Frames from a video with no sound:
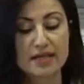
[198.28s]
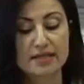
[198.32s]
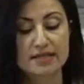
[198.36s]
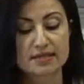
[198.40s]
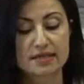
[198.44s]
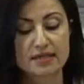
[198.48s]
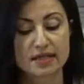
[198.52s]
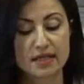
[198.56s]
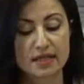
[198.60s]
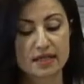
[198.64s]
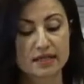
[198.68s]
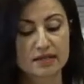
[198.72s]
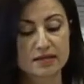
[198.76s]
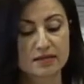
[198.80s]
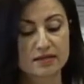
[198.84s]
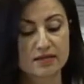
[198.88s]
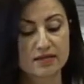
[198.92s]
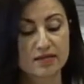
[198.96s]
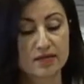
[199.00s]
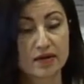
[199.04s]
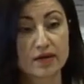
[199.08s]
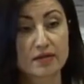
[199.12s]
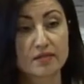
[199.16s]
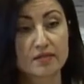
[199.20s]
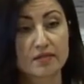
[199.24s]
has a
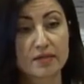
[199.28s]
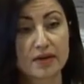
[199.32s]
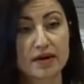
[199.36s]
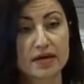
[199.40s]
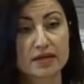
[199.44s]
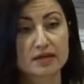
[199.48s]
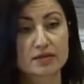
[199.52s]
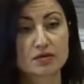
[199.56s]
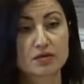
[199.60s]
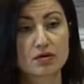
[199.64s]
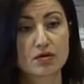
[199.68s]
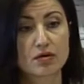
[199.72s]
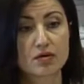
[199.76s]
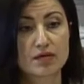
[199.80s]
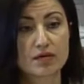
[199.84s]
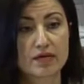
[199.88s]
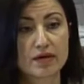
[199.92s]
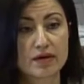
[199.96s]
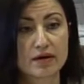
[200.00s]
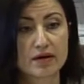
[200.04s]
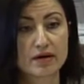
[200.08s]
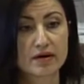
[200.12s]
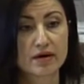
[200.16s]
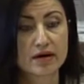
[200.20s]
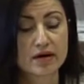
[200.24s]
negative impact on
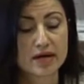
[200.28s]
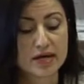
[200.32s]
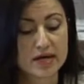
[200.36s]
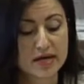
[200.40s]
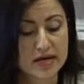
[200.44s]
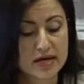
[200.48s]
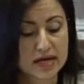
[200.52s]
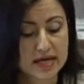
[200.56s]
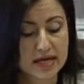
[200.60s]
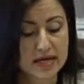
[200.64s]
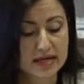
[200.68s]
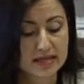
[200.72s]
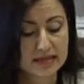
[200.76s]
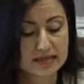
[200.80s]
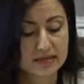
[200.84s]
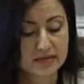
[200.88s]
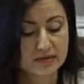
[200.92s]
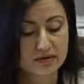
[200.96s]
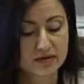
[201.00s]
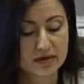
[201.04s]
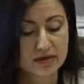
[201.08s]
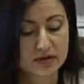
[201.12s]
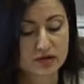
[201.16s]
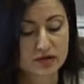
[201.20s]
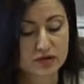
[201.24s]
their
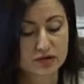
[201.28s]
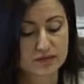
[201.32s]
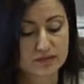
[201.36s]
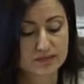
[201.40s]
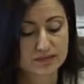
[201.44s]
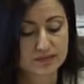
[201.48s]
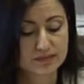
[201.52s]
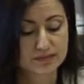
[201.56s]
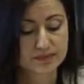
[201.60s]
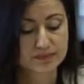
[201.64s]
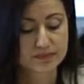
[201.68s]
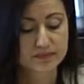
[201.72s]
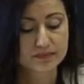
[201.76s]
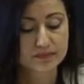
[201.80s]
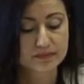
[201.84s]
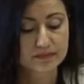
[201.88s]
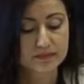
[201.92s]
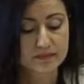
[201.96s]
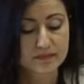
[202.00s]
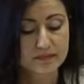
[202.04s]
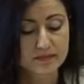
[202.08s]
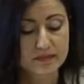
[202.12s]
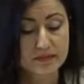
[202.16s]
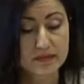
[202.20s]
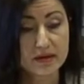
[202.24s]
integration.
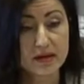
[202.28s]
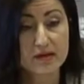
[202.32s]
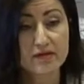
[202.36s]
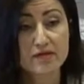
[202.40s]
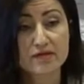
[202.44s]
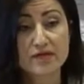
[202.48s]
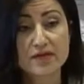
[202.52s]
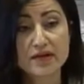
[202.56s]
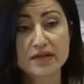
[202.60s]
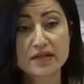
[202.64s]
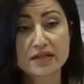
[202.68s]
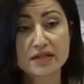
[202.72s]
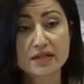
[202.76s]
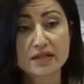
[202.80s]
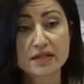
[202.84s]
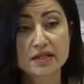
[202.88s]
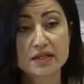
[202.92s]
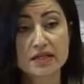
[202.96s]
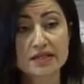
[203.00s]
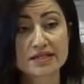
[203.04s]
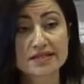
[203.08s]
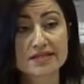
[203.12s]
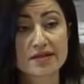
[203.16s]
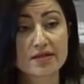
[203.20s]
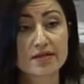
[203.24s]

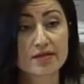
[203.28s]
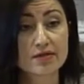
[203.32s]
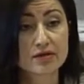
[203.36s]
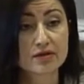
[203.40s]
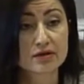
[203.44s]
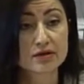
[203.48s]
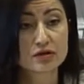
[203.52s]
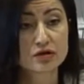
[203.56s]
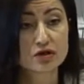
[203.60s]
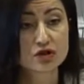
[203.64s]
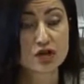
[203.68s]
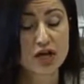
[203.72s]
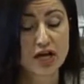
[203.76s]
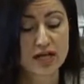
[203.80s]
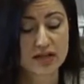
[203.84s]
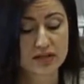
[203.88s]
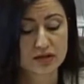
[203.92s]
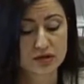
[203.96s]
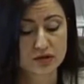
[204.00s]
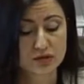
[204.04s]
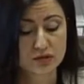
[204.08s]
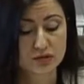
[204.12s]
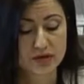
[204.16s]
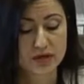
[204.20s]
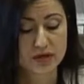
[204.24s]
Funding is the third
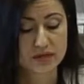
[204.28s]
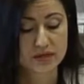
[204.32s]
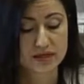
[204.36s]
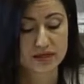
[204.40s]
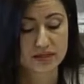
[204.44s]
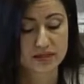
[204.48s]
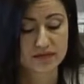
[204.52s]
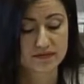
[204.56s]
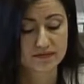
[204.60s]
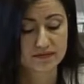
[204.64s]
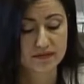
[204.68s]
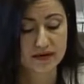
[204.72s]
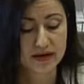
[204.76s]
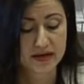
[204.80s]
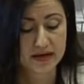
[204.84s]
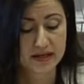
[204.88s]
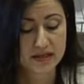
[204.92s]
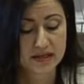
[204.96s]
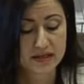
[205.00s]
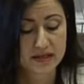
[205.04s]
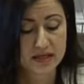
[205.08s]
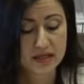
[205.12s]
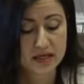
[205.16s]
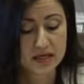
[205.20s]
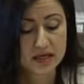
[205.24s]
challenge we
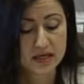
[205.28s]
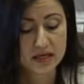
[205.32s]
identified.